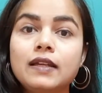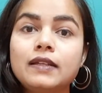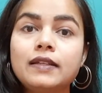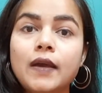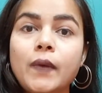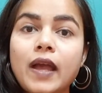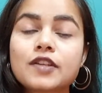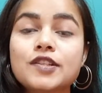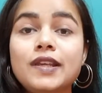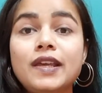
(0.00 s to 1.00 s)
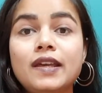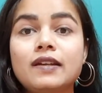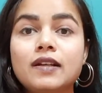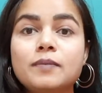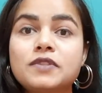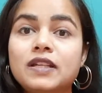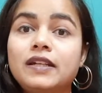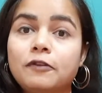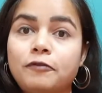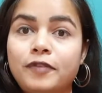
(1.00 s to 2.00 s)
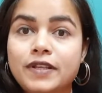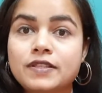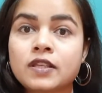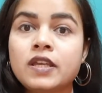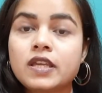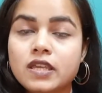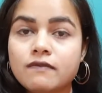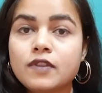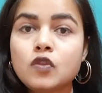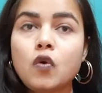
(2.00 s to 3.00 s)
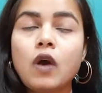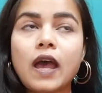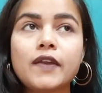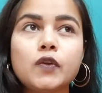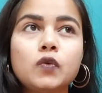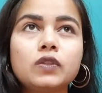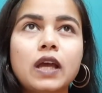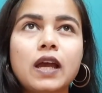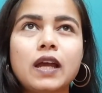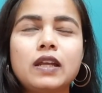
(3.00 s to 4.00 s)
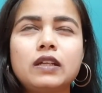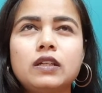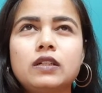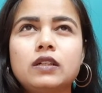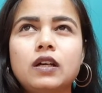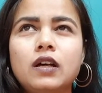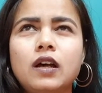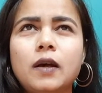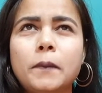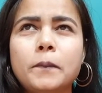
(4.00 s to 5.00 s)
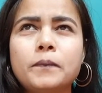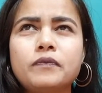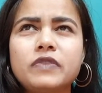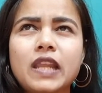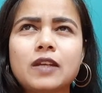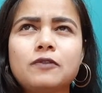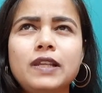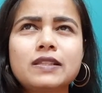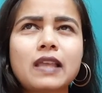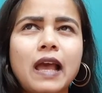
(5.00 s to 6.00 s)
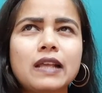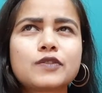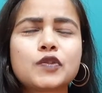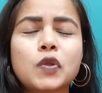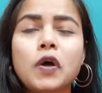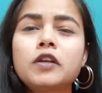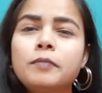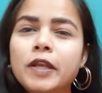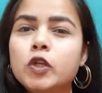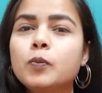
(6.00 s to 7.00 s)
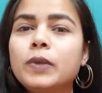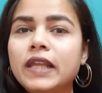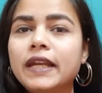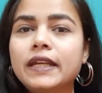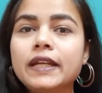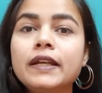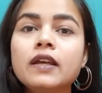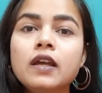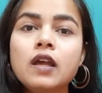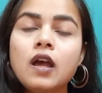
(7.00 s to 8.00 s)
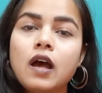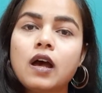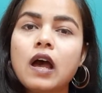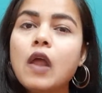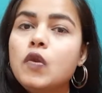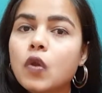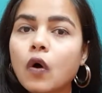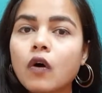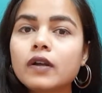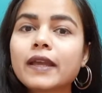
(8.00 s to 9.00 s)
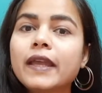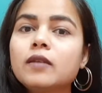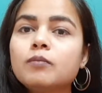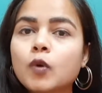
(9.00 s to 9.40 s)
Now actually, here comes the difference. Even though I know that Netflix has not manipulated a lot in